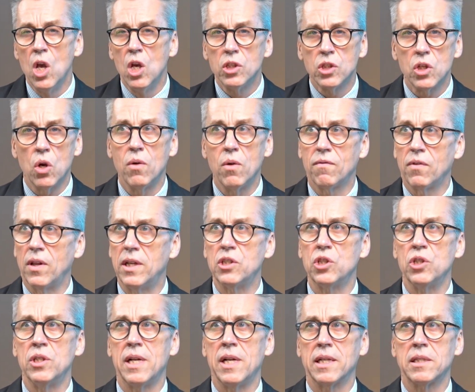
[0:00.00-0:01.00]
So
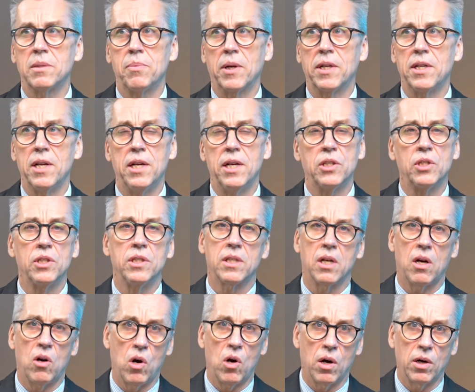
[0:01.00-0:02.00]
inflation expectations
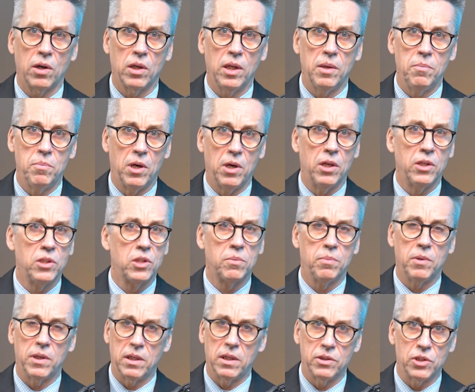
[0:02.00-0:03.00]
hardly budge,
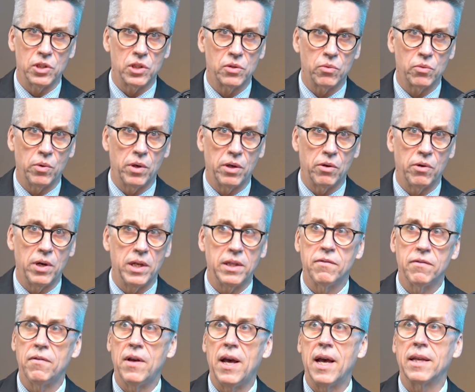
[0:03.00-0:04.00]
but I'll just reiterate
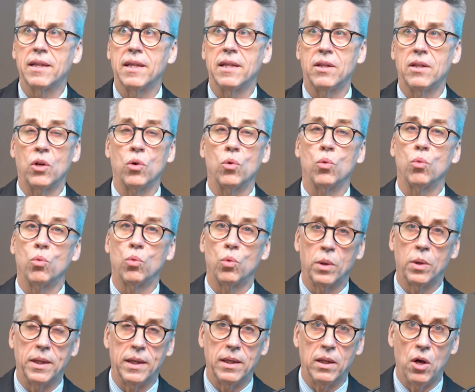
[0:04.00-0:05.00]
the fact that they're
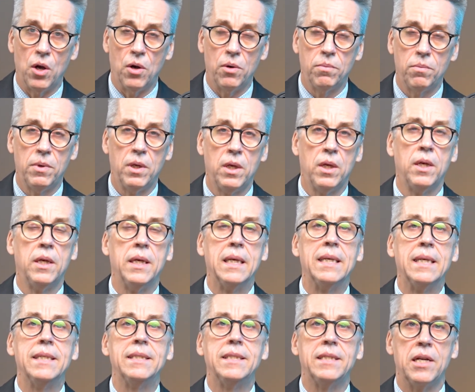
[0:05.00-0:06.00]
really low.
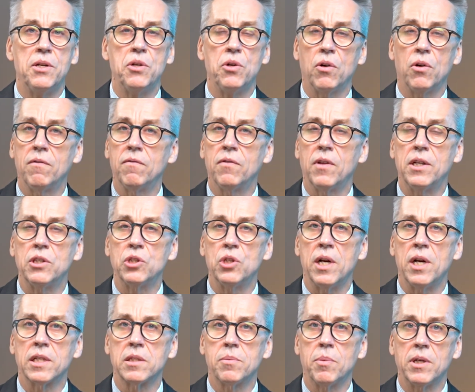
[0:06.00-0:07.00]
10-year
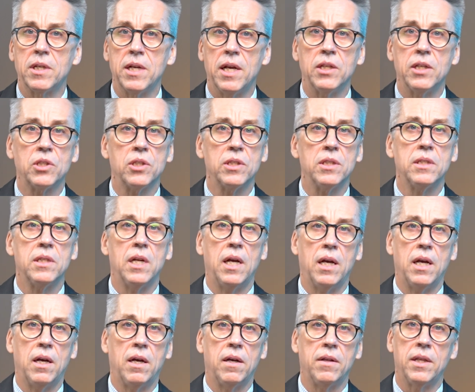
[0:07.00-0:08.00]
inflation expectation,
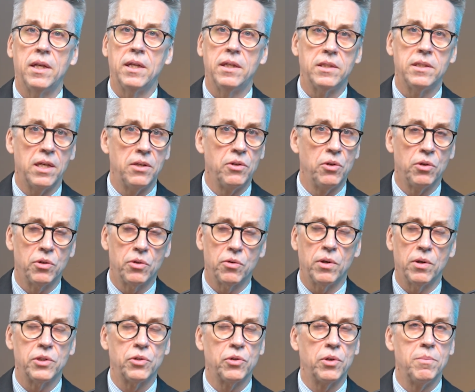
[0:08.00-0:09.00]
the 10-year
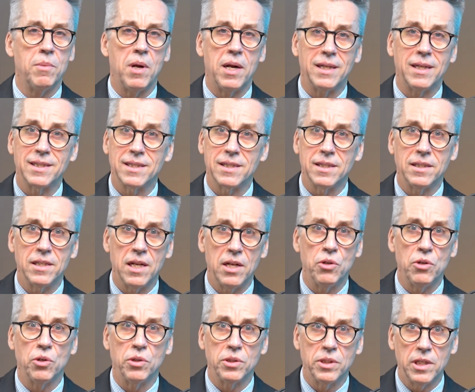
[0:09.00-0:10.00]
Treasury minus the
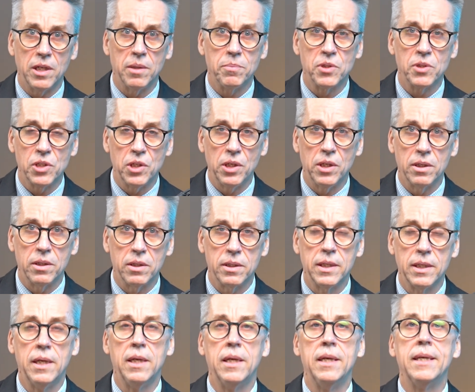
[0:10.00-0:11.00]
10-year TIPS
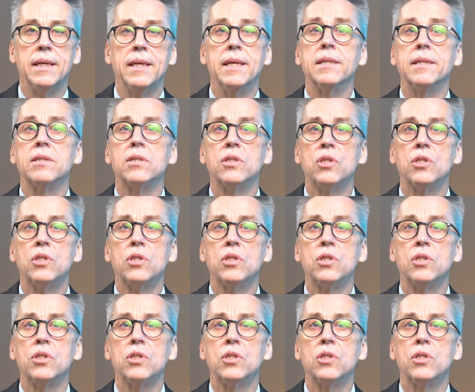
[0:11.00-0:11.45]
yield, is